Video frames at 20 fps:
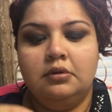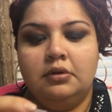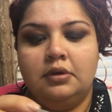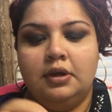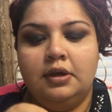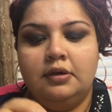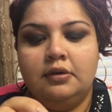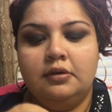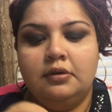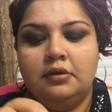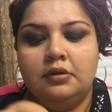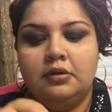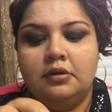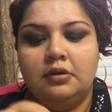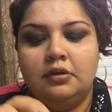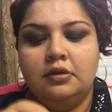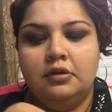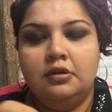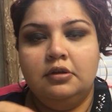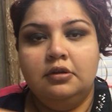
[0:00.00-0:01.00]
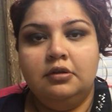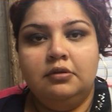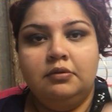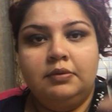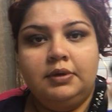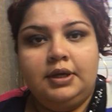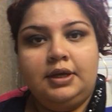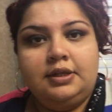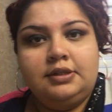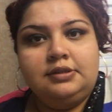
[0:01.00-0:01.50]
Okay.
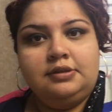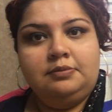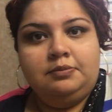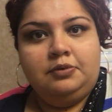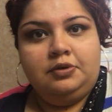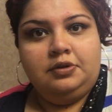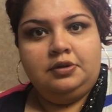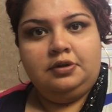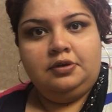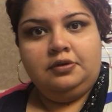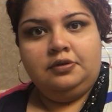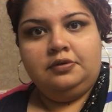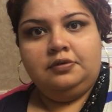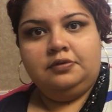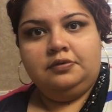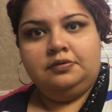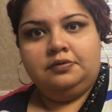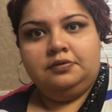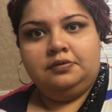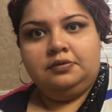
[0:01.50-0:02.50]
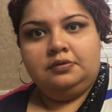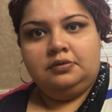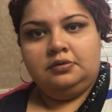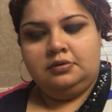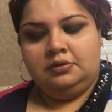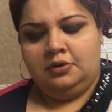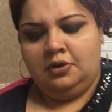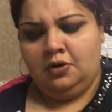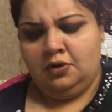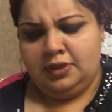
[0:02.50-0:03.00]
We got some on there.
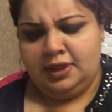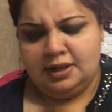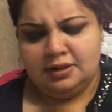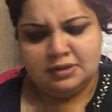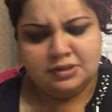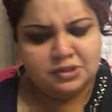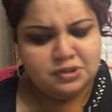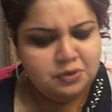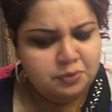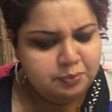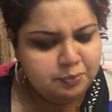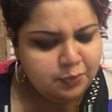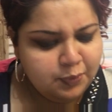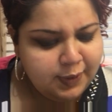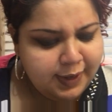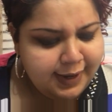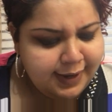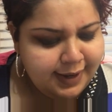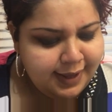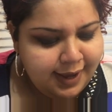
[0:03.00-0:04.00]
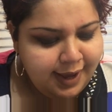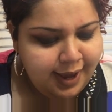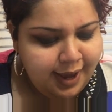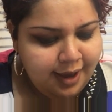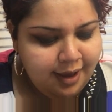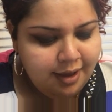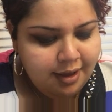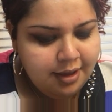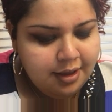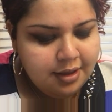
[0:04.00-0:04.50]
Oh, that looks so pretty.
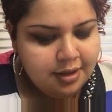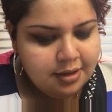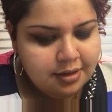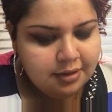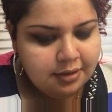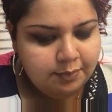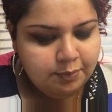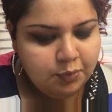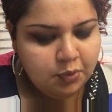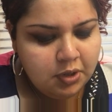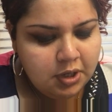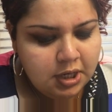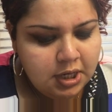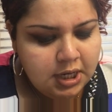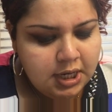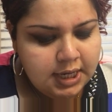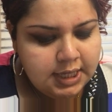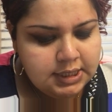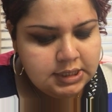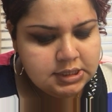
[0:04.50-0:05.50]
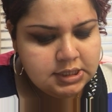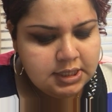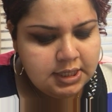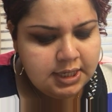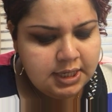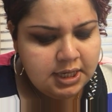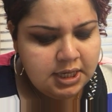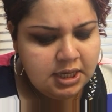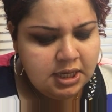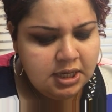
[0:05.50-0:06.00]
Pretty.